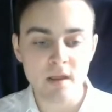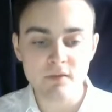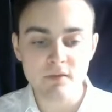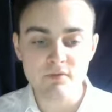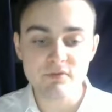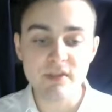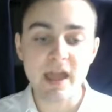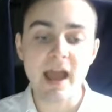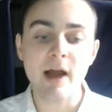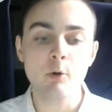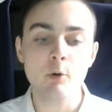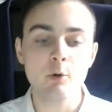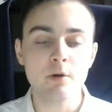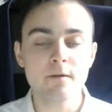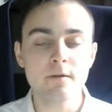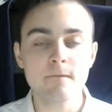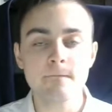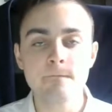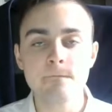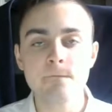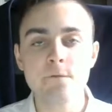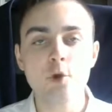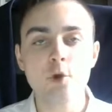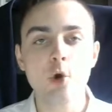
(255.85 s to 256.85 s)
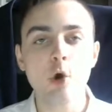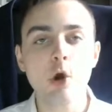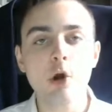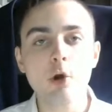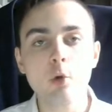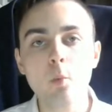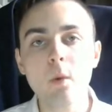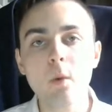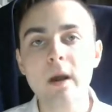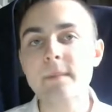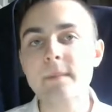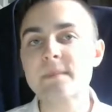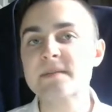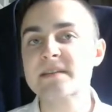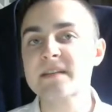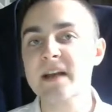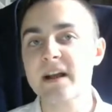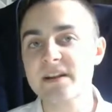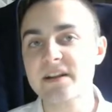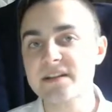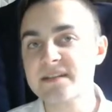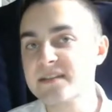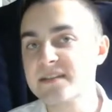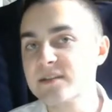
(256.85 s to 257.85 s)
Now, if your
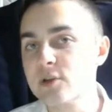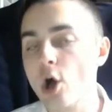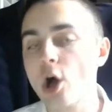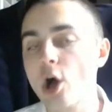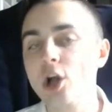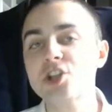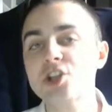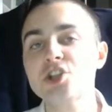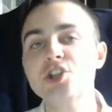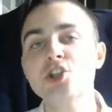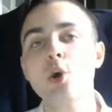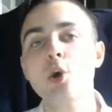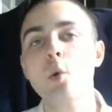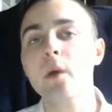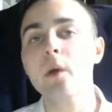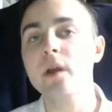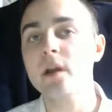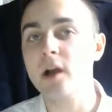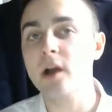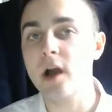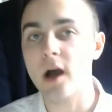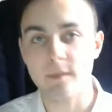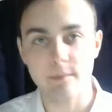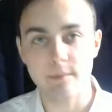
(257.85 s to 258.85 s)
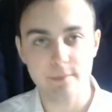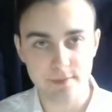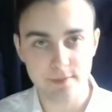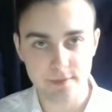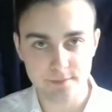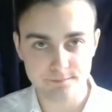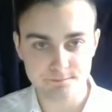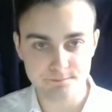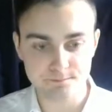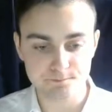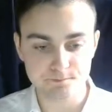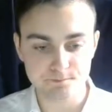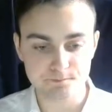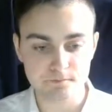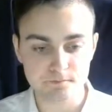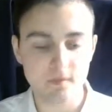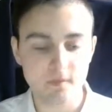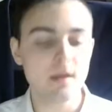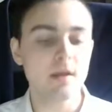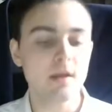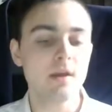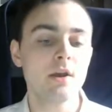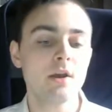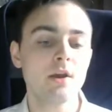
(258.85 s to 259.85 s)
website is not showing up,
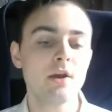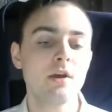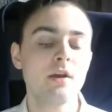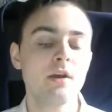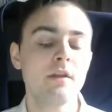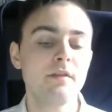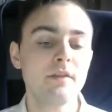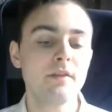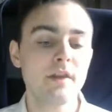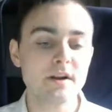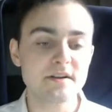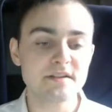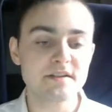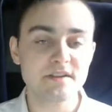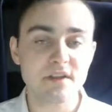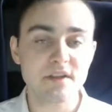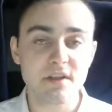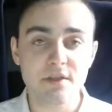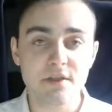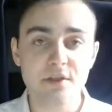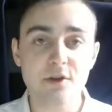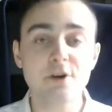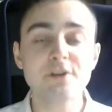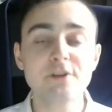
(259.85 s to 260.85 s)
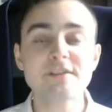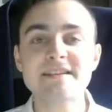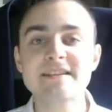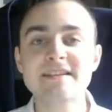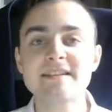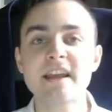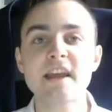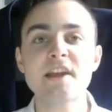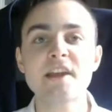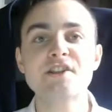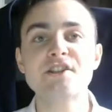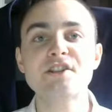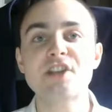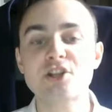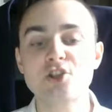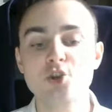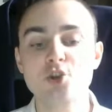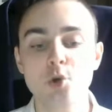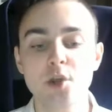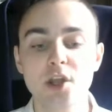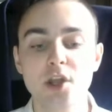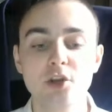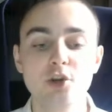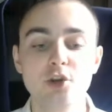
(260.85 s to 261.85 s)
there's the third stage that
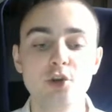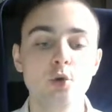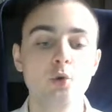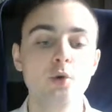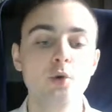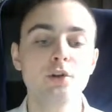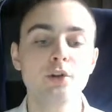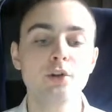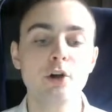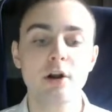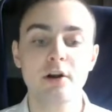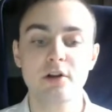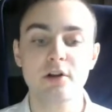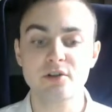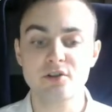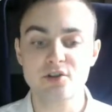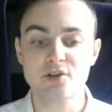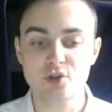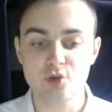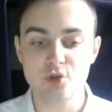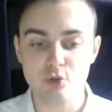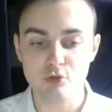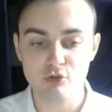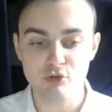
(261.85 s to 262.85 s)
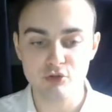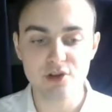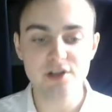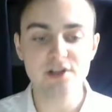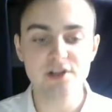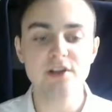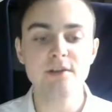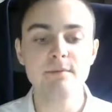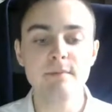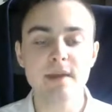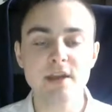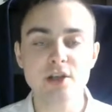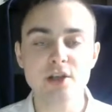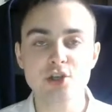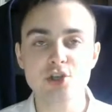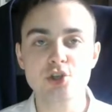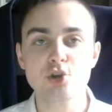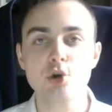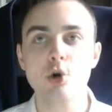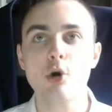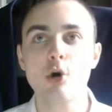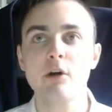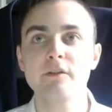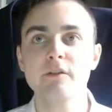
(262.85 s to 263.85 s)
you can do in order to really make
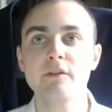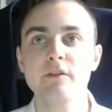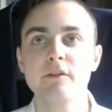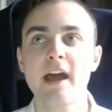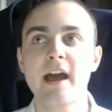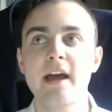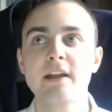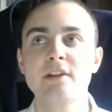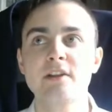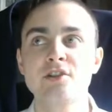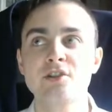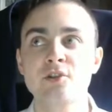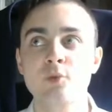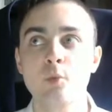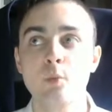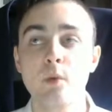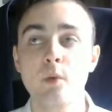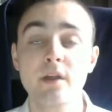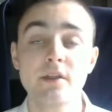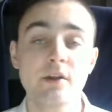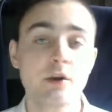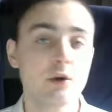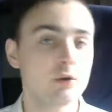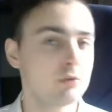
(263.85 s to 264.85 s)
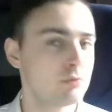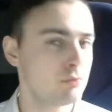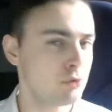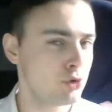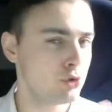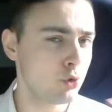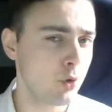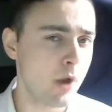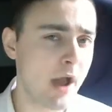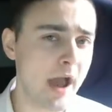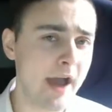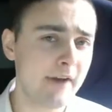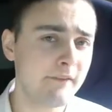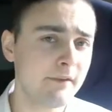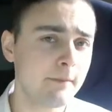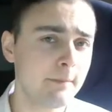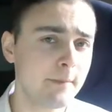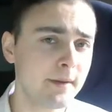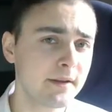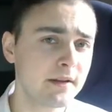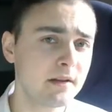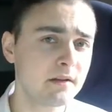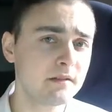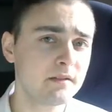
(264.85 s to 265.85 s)
sure that whether you have a
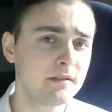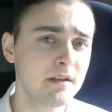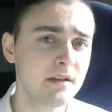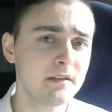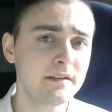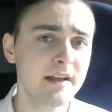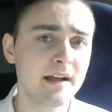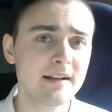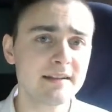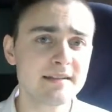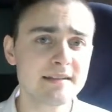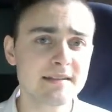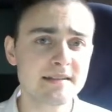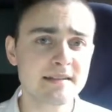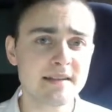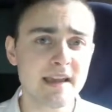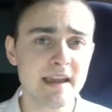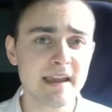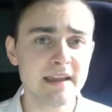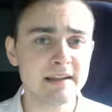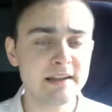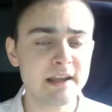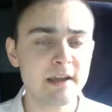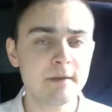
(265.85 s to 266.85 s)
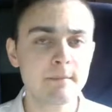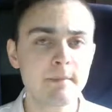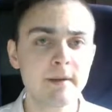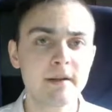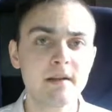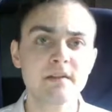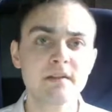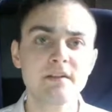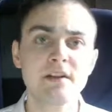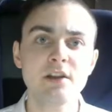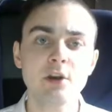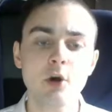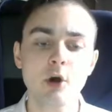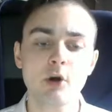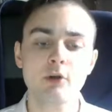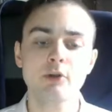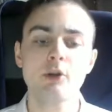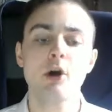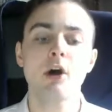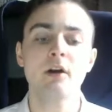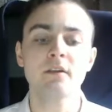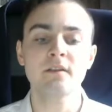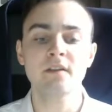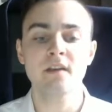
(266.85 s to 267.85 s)
penalty that's a link penalty or
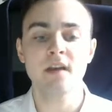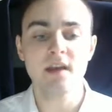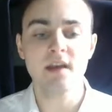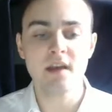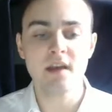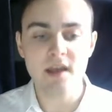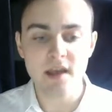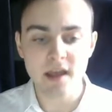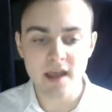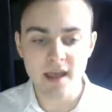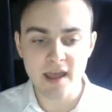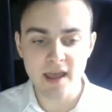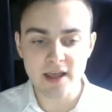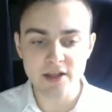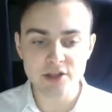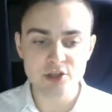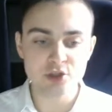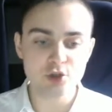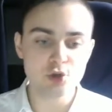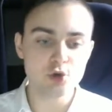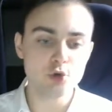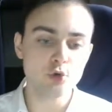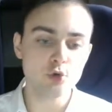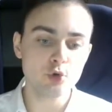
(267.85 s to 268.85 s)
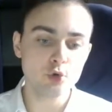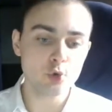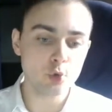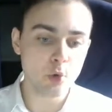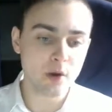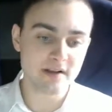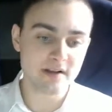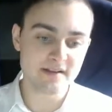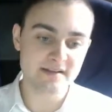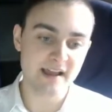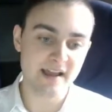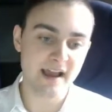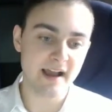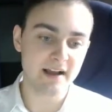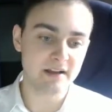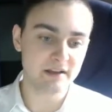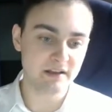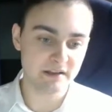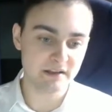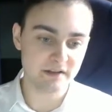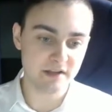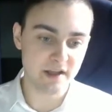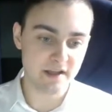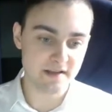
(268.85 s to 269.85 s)
not. And you do
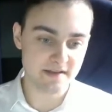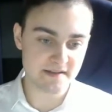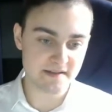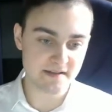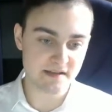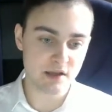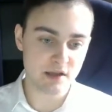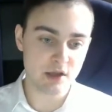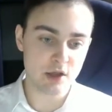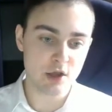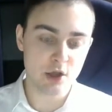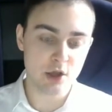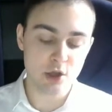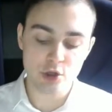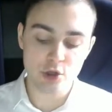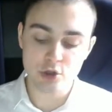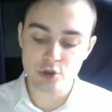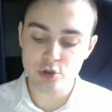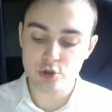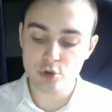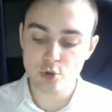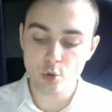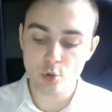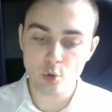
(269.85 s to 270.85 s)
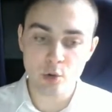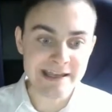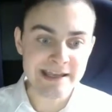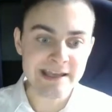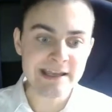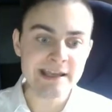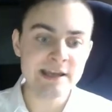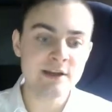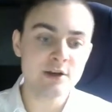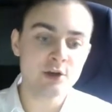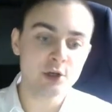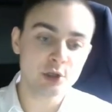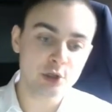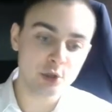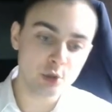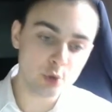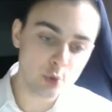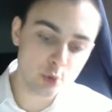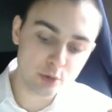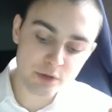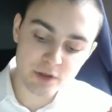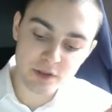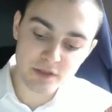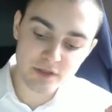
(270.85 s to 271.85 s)
exactly this. You
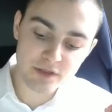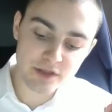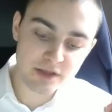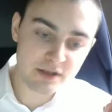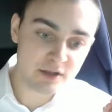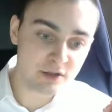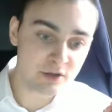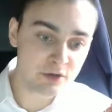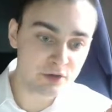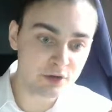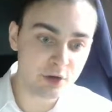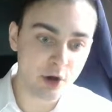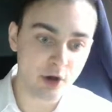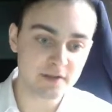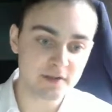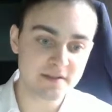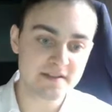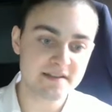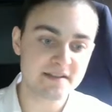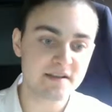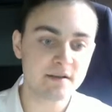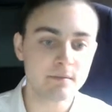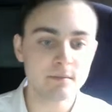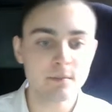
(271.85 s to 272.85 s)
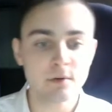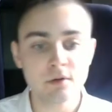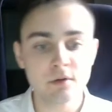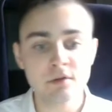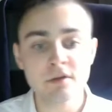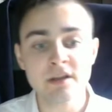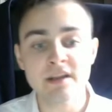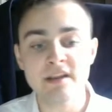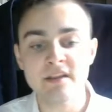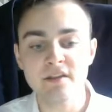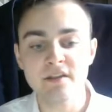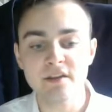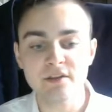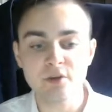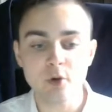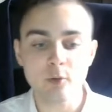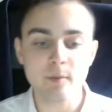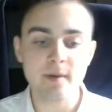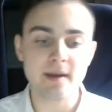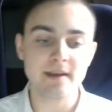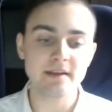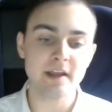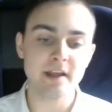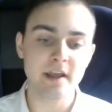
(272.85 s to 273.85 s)
include the dot symbol in the
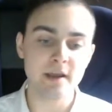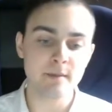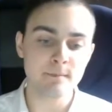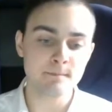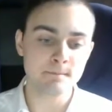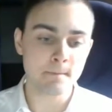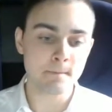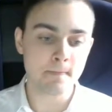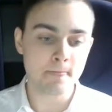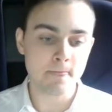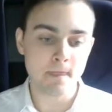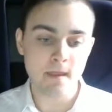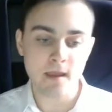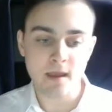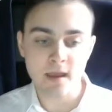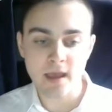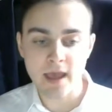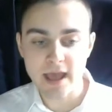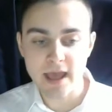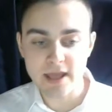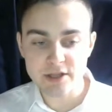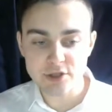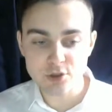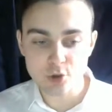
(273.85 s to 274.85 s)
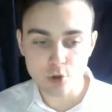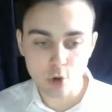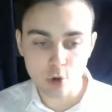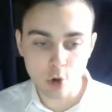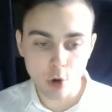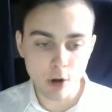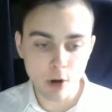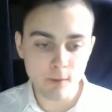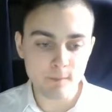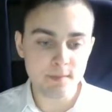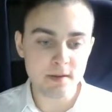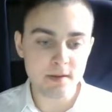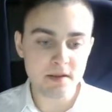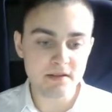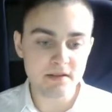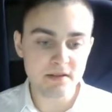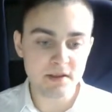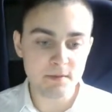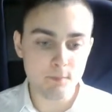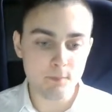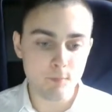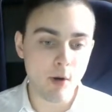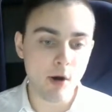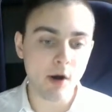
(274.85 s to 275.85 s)
domain name and you copy the
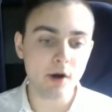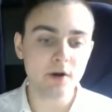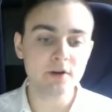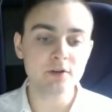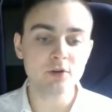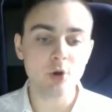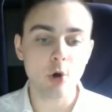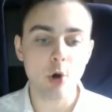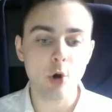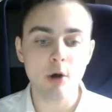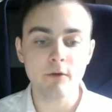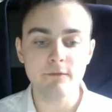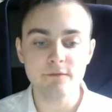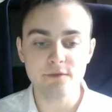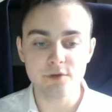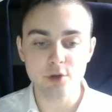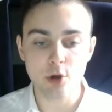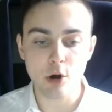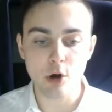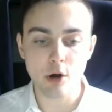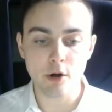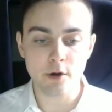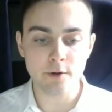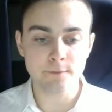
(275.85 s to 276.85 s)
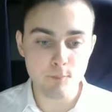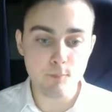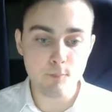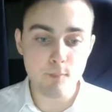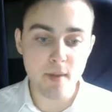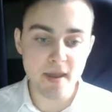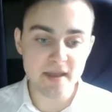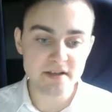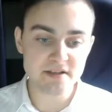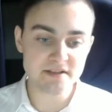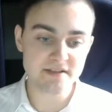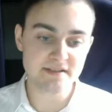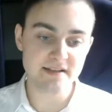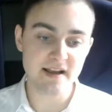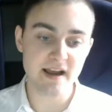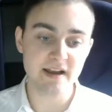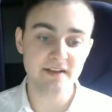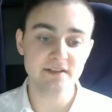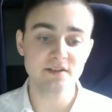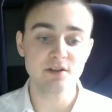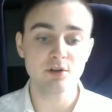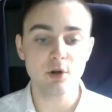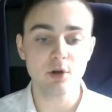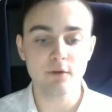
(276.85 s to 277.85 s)
part of your page
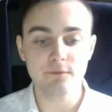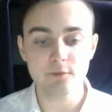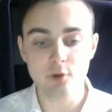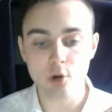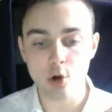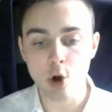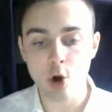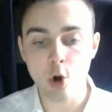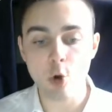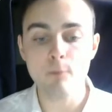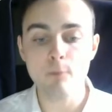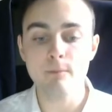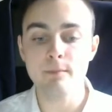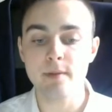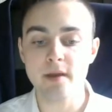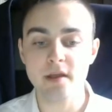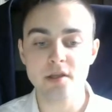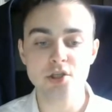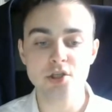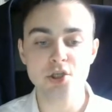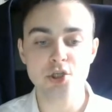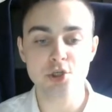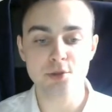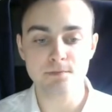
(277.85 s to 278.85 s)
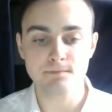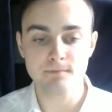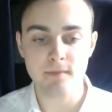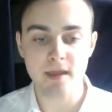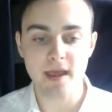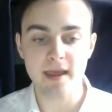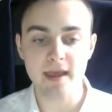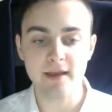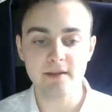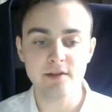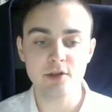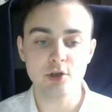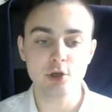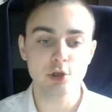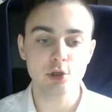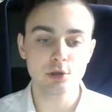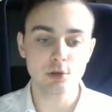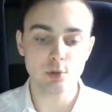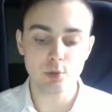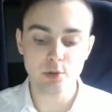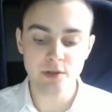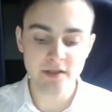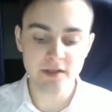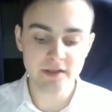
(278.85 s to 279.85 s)
title of your homepage and
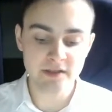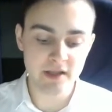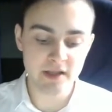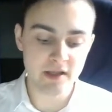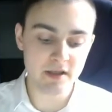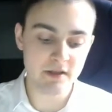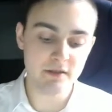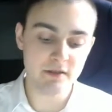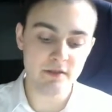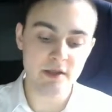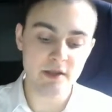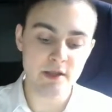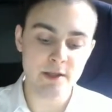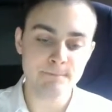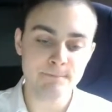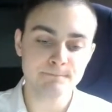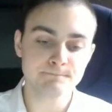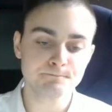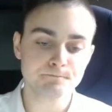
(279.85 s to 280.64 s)
include it in the